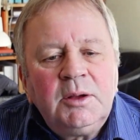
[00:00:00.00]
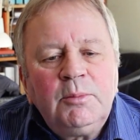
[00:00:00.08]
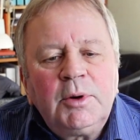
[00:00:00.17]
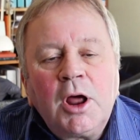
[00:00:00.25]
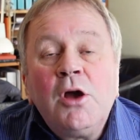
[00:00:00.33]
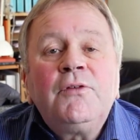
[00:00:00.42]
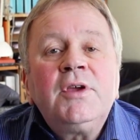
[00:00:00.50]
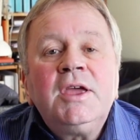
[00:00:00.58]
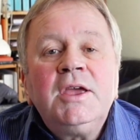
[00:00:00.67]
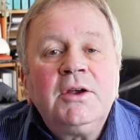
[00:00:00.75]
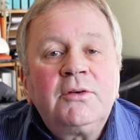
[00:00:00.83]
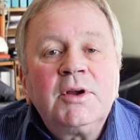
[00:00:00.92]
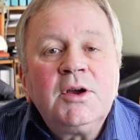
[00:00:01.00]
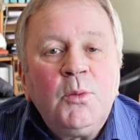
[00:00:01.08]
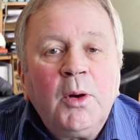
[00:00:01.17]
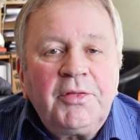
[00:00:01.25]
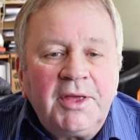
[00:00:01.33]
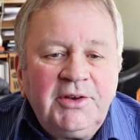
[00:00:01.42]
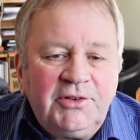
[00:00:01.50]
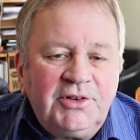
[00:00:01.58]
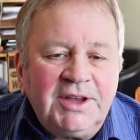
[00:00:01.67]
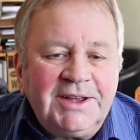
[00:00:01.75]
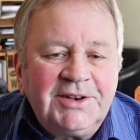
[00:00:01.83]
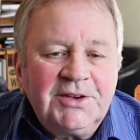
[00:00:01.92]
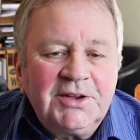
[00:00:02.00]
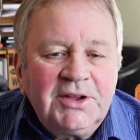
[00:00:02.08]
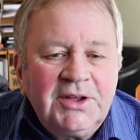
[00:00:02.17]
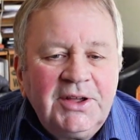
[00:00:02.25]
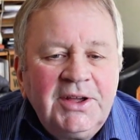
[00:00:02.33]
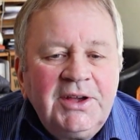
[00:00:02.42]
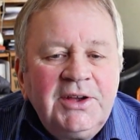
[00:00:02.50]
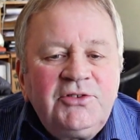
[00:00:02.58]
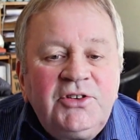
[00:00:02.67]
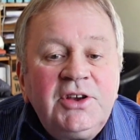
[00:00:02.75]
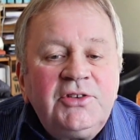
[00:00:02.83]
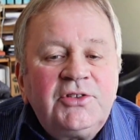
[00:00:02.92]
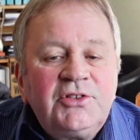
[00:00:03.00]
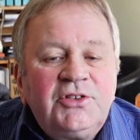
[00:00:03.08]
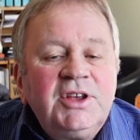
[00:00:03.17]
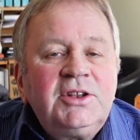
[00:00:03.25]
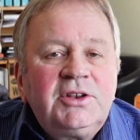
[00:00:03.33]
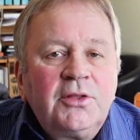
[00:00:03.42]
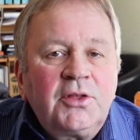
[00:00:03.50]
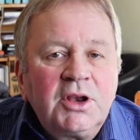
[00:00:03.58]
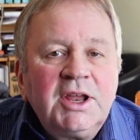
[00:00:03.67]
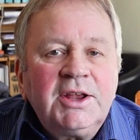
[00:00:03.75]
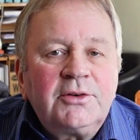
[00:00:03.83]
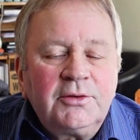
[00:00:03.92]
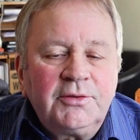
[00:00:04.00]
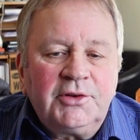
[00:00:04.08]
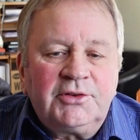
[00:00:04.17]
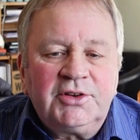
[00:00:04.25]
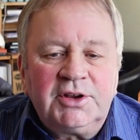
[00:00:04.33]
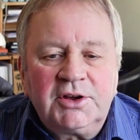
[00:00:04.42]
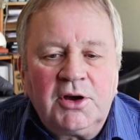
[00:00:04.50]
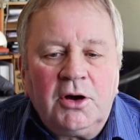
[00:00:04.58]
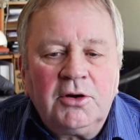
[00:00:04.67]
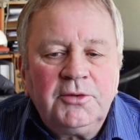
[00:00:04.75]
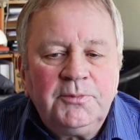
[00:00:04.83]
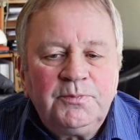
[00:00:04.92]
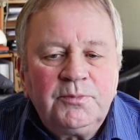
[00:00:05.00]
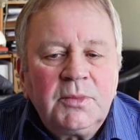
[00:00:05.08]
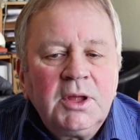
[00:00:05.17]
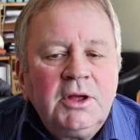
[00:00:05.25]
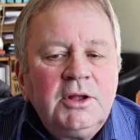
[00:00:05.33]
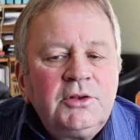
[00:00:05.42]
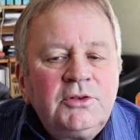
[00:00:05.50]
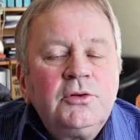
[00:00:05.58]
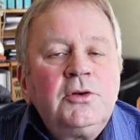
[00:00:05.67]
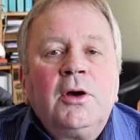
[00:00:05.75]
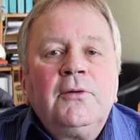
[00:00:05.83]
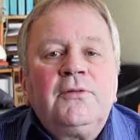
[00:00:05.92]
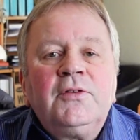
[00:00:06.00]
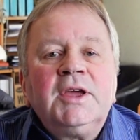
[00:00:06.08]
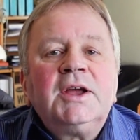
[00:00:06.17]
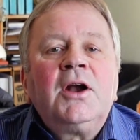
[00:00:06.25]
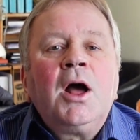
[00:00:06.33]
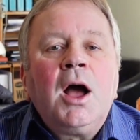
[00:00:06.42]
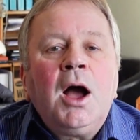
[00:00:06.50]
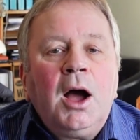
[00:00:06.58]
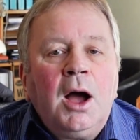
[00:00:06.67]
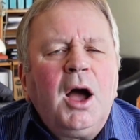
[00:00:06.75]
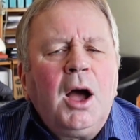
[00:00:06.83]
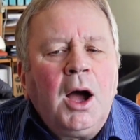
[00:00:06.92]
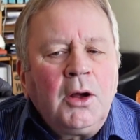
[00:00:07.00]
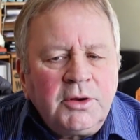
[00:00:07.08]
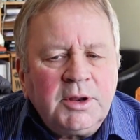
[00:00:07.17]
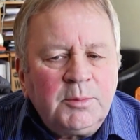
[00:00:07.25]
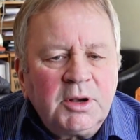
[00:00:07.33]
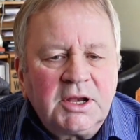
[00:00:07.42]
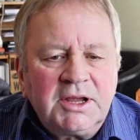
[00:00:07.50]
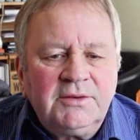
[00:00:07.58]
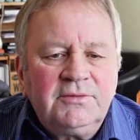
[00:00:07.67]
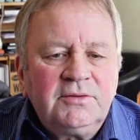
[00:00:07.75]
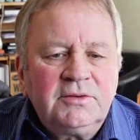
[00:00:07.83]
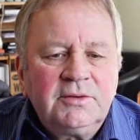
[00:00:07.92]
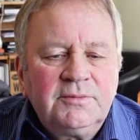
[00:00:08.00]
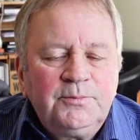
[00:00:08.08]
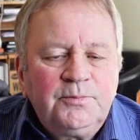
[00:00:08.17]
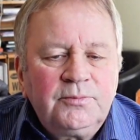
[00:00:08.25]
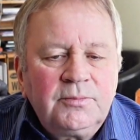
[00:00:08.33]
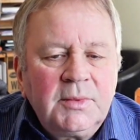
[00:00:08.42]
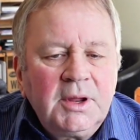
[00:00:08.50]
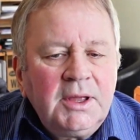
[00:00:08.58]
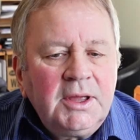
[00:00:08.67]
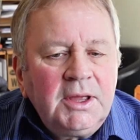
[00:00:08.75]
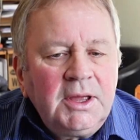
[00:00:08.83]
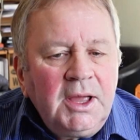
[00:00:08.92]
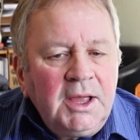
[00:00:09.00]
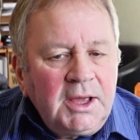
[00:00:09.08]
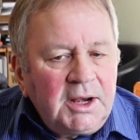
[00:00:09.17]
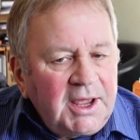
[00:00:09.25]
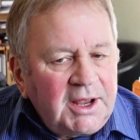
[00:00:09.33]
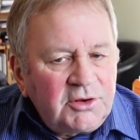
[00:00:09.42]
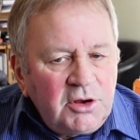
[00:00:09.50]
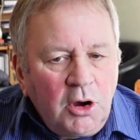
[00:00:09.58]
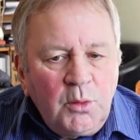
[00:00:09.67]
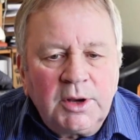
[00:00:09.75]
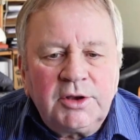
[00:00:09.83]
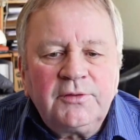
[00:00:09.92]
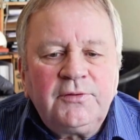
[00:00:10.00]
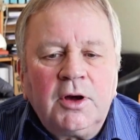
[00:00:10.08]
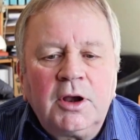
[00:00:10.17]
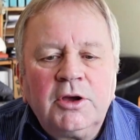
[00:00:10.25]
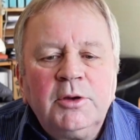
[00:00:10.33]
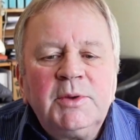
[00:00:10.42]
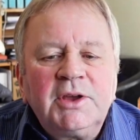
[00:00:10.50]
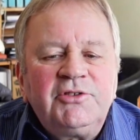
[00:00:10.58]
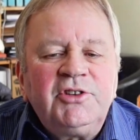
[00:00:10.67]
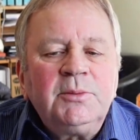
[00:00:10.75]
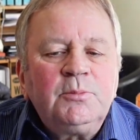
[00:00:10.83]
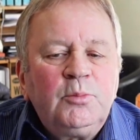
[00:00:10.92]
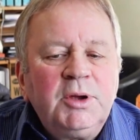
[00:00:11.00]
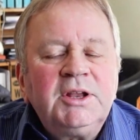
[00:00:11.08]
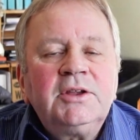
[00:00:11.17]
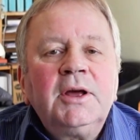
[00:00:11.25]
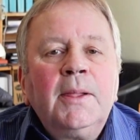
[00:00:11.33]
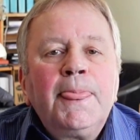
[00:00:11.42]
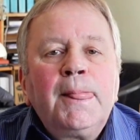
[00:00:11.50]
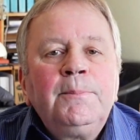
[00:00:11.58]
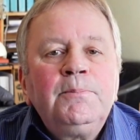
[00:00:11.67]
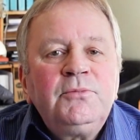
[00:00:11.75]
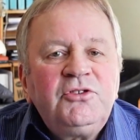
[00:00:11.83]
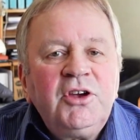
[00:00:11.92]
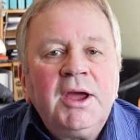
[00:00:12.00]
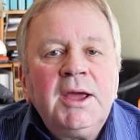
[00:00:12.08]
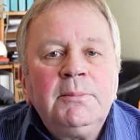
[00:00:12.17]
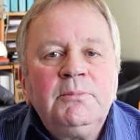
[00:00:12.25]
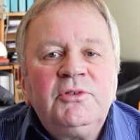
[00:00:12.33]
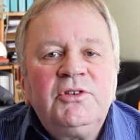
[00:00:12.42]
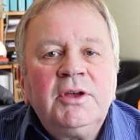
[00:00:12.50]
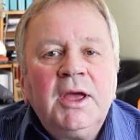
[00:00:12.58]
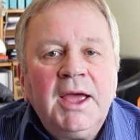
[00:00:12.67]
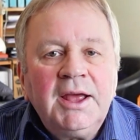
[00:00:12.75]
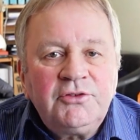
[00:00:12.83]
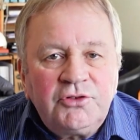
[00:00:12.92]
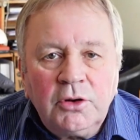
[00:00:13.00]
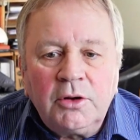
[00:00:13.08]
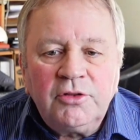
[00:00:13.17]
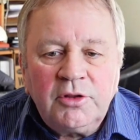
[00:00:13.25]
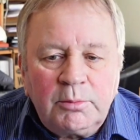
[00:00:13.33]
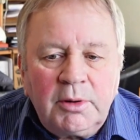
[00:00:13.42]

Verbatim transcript: But overhearing what they said, Jesus said to the leader of the synagogue, Do not fear, only believe. He allowed no one to follow him except Peter, James, and John, the